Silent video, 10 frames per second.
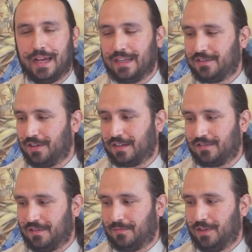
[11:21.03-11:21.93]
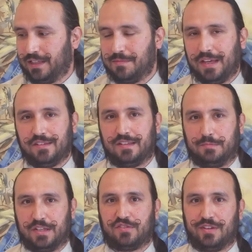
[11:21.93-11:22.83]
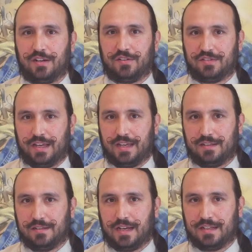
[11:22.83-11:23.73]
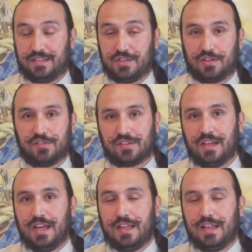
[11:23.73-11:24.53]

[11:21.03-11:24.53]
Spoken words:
and it took some really amazing administrators and teachers